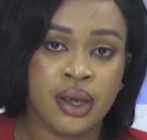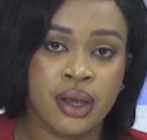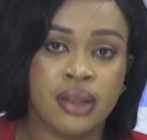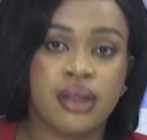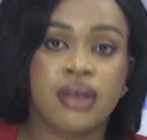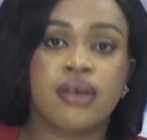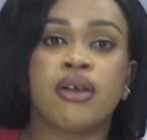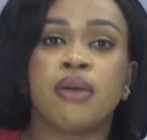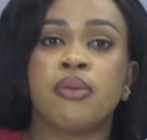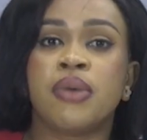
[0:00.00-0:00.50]

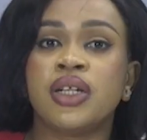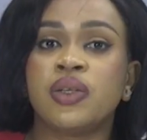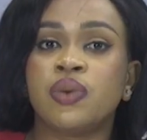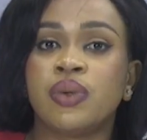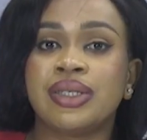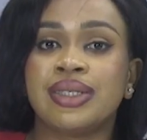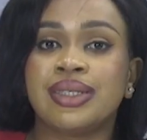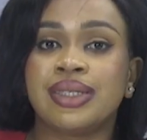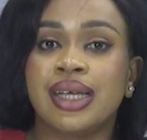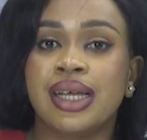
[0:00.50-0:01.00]
The comment
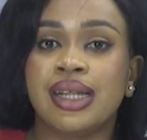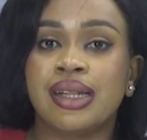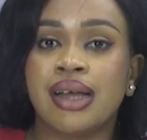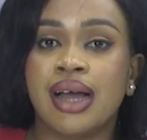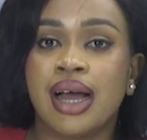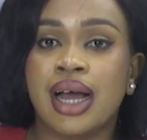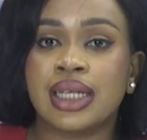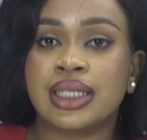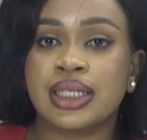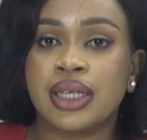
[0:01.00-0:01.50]
was seen
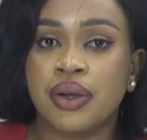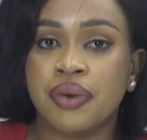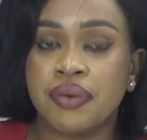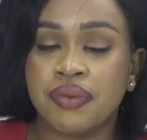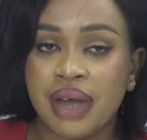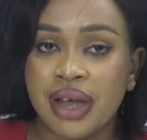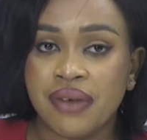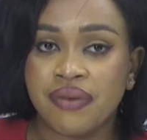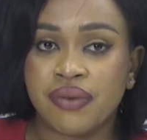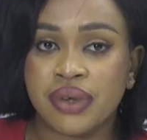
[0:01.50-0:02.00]
as a
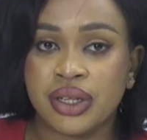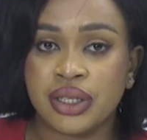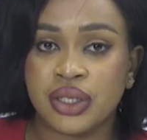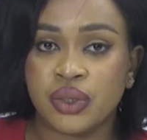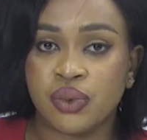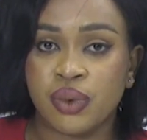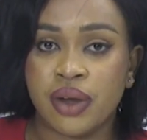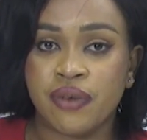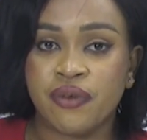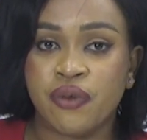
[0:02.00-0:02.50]
reference
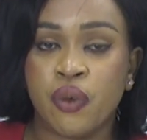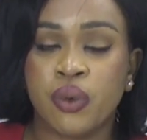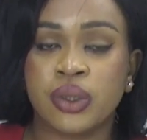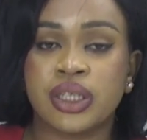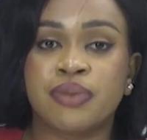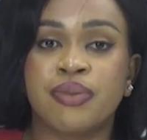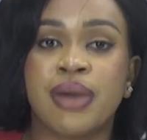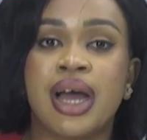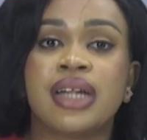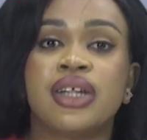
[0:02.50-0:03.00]
to
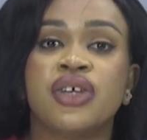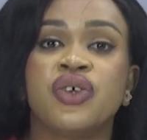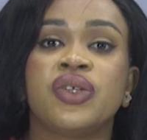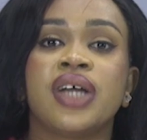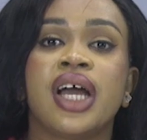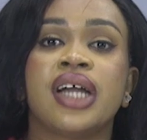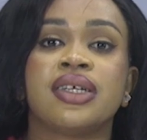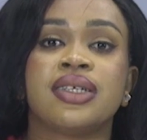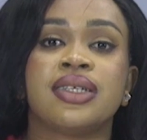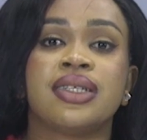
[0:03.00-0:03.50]
efforts by the
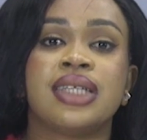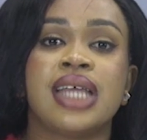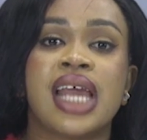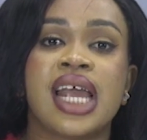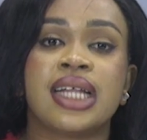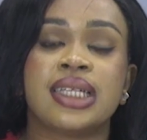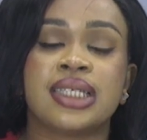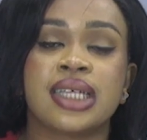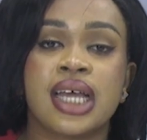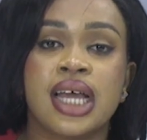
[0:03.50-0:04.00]
United
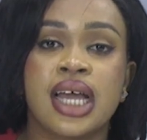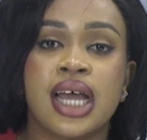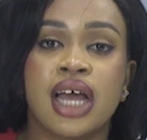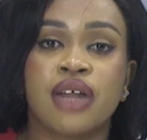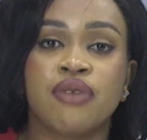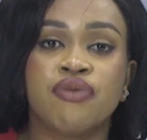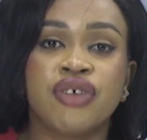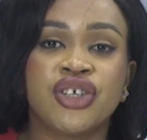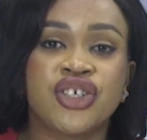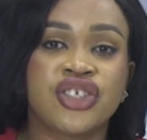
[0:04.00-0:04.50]
States
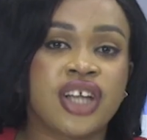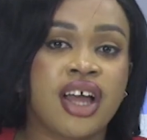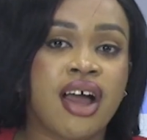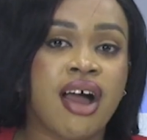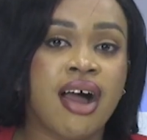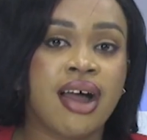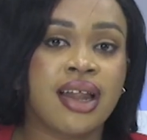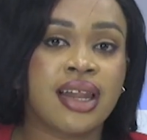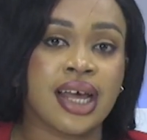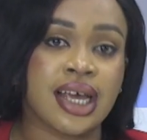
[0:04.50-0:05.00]
and regional
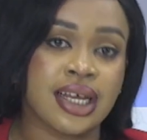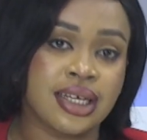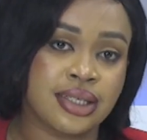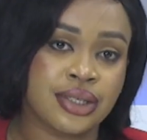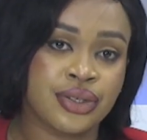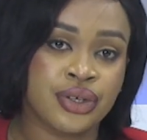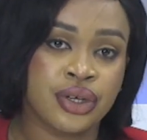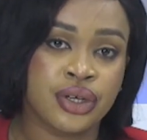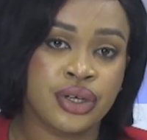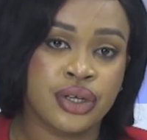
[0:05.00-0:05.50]

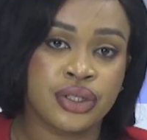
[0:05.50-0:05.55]
allies